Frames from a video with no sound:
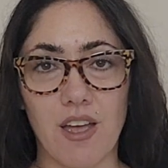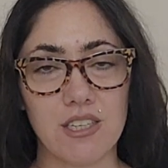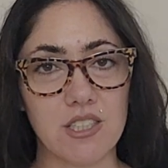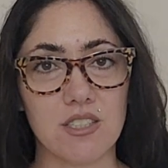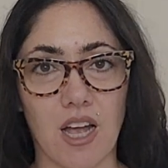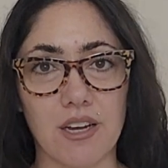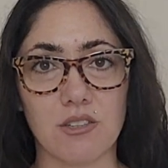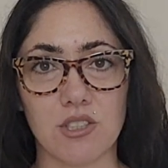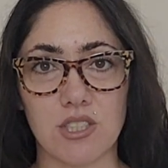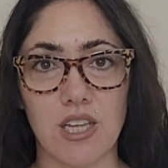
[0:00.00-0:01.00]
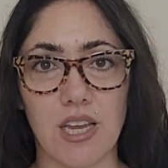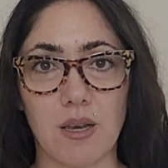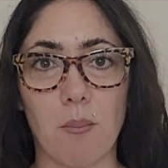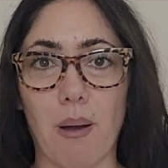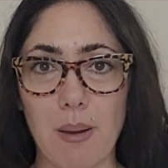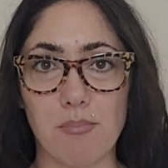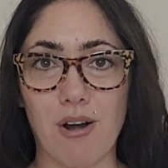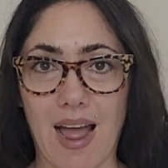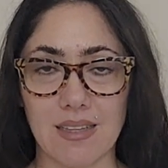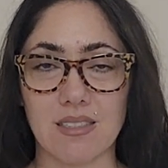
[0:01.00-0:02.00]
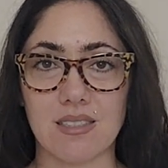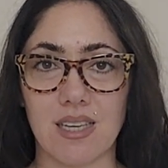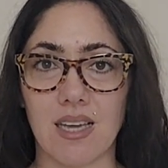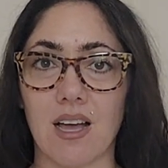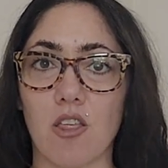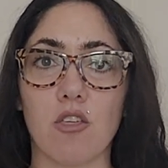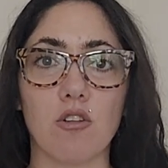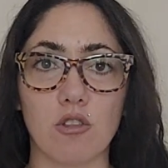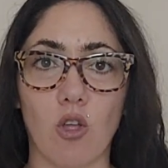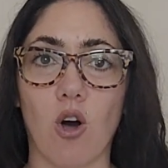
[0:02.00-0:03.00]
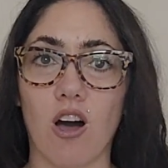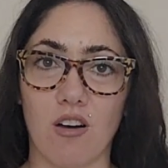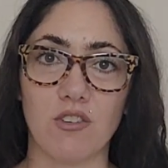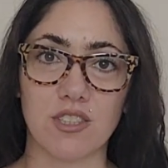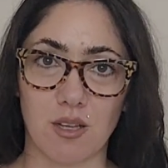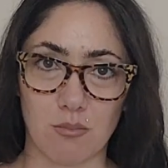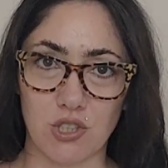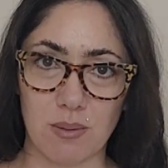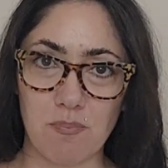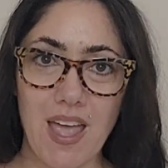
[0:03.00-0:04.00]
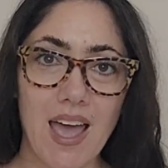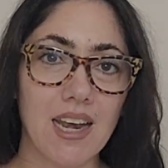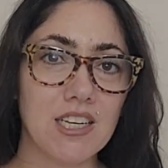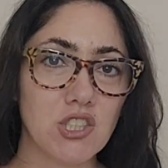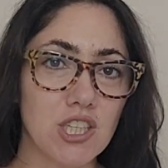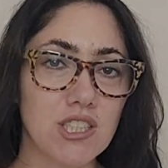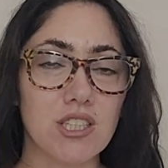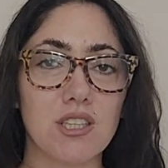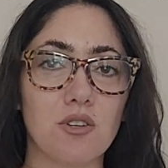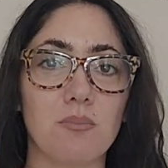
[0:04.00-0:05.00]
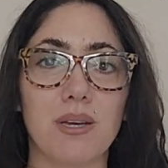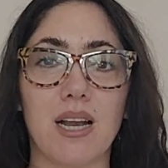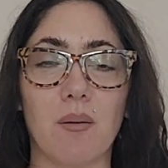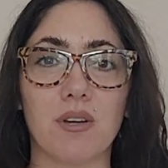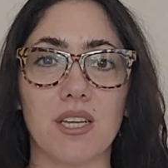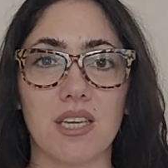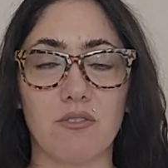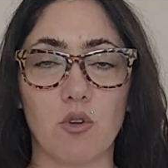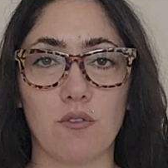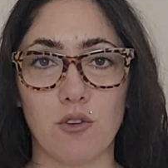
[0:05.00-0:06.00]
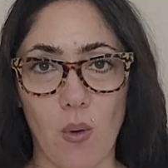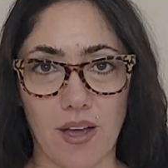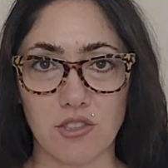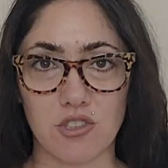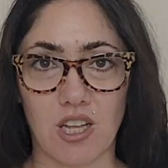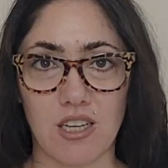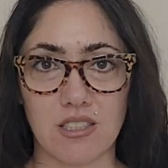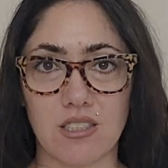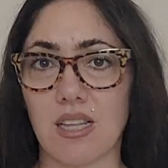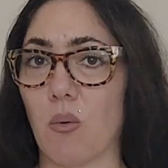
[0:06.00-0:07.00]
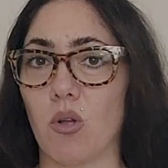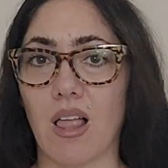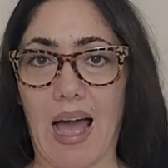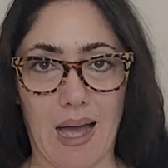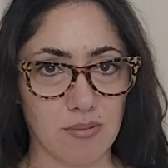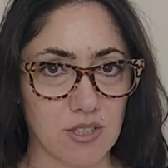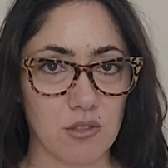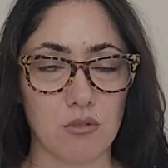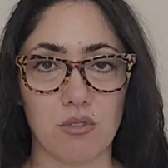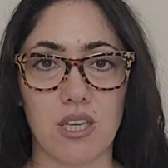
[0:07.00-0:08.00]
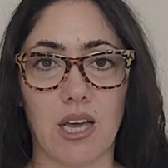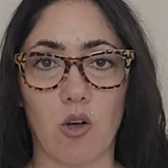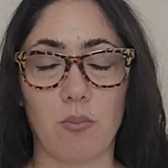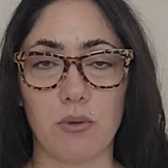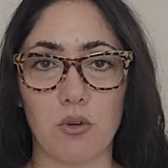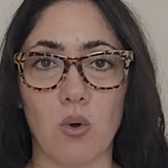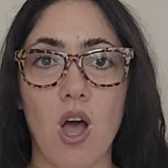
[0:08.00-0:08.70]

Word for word: and desired state by practicing the law of assumption. And in just a little bit, I'm going to give you a few exercises that will absolutely help you